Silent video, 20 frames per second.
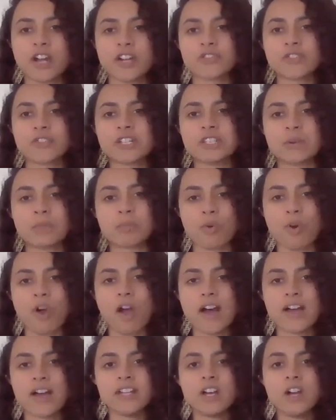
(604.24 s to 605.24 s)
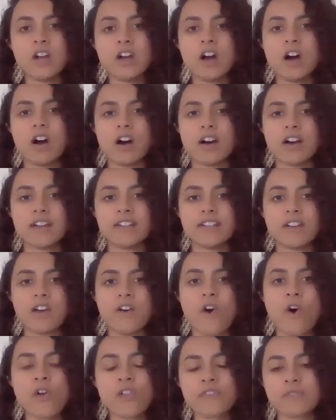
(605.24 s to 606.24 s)
countries abroad on
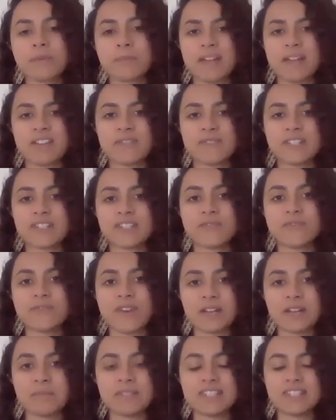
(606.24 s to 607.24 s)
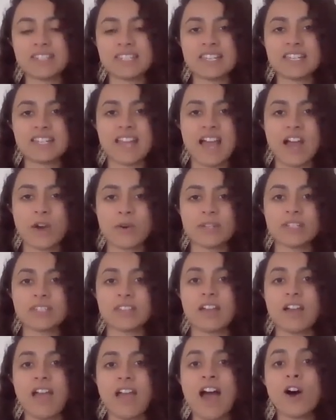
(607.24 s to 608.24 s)
all of the benefits of vitamin C and how
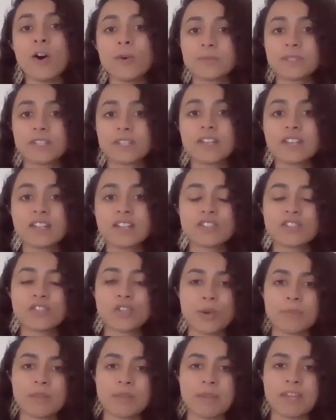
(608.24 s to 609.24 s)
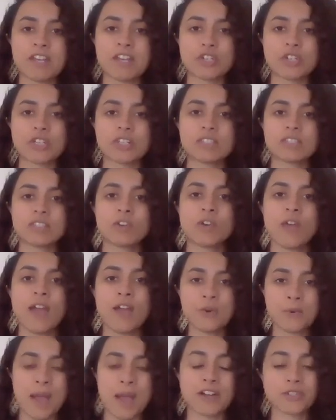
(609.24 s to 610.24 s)
it's helped so many patients
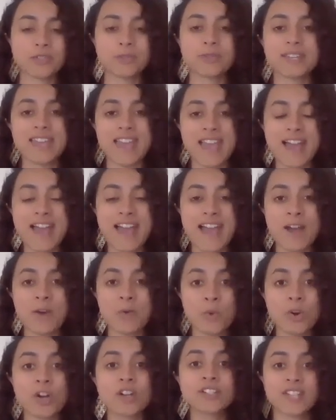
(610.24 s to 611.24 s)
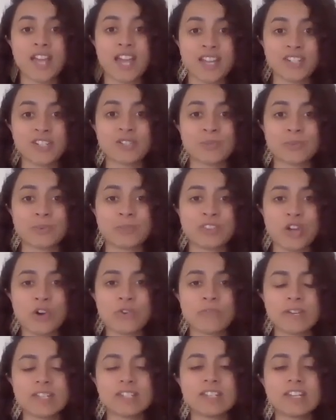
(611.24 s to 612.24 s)
who actually were diagnosed with
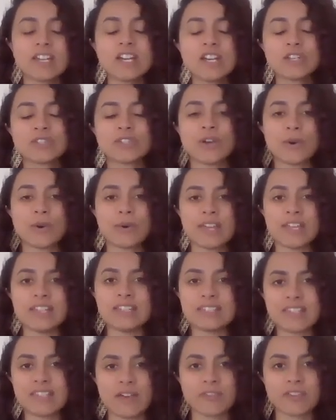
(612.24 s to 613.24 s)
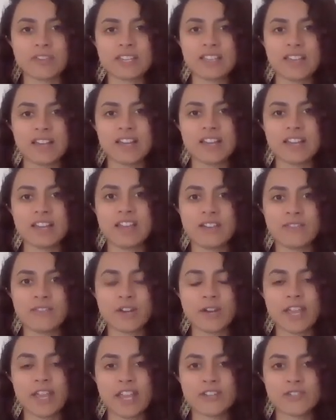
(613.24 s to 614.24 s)
COVID. So it's definitely a
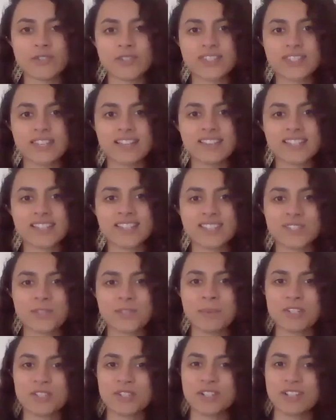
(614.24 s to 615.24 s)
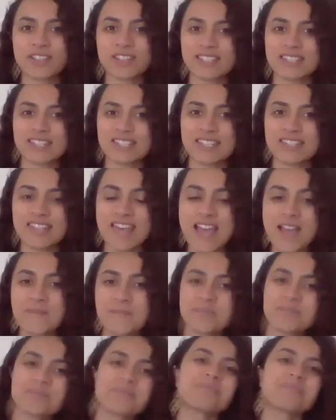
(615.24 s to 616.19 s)
very interesting listen. So make sure to listen to that.